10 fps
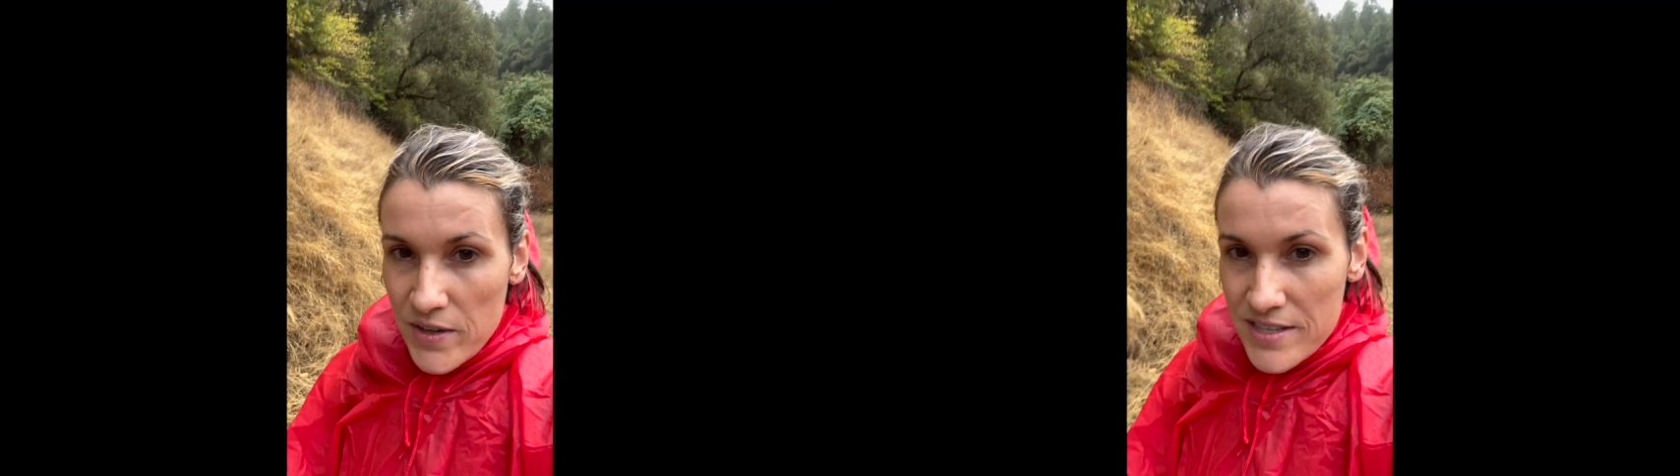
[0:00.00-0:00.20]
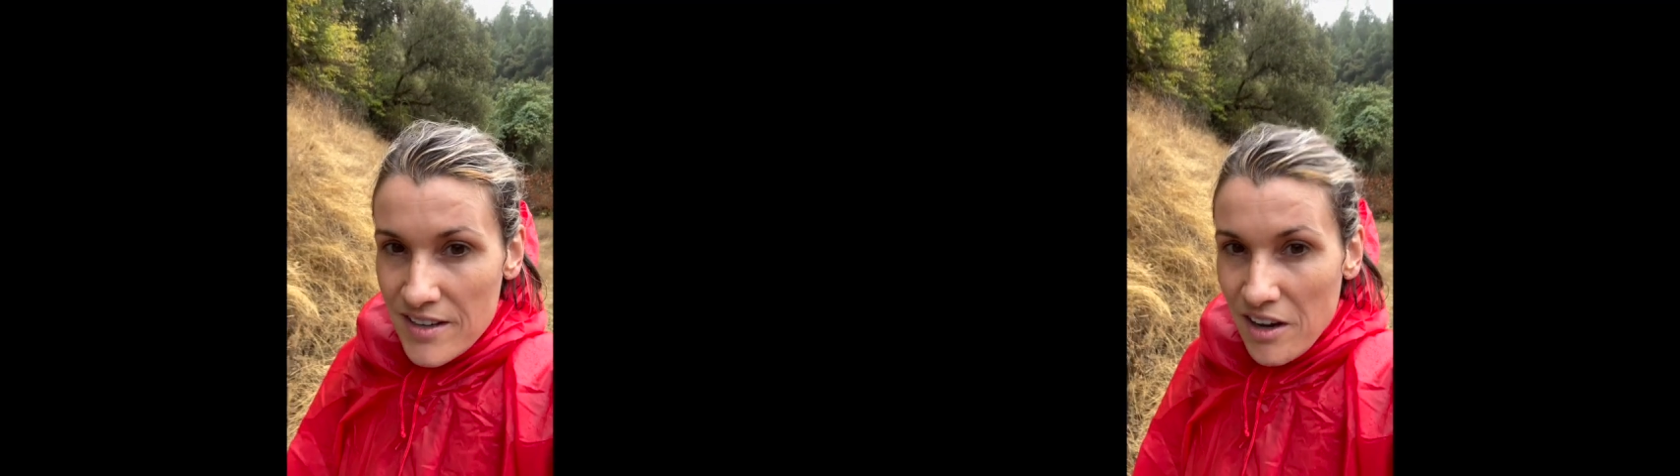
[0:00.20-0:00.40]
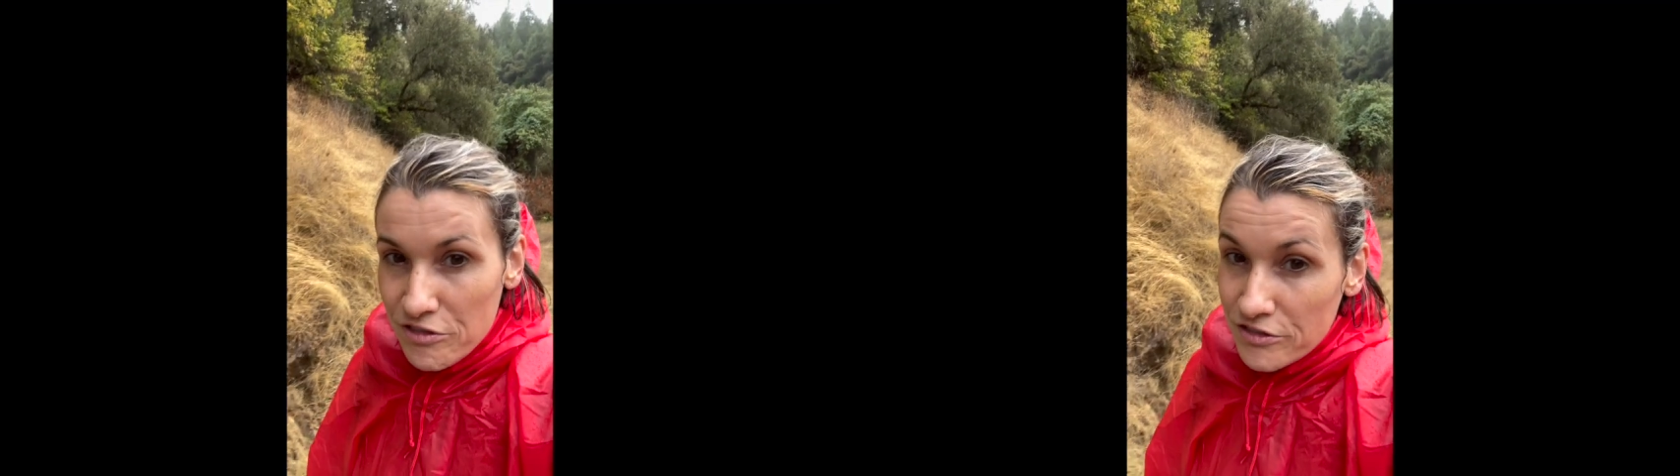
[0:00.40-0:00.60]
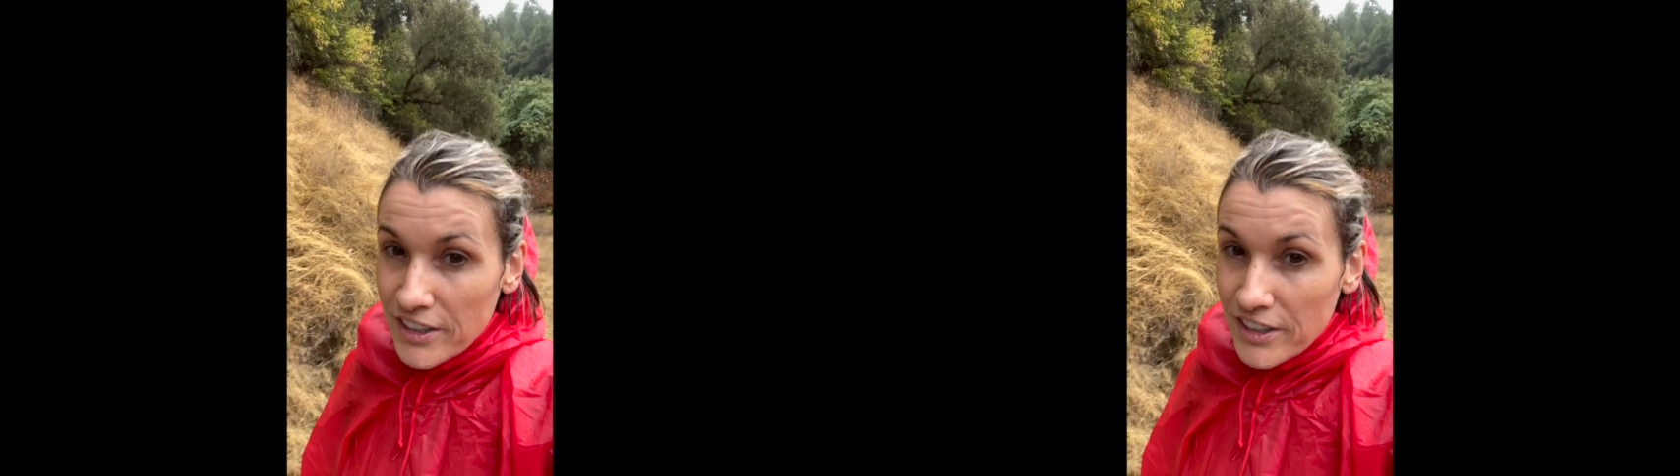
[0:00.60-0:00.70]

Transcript: itself.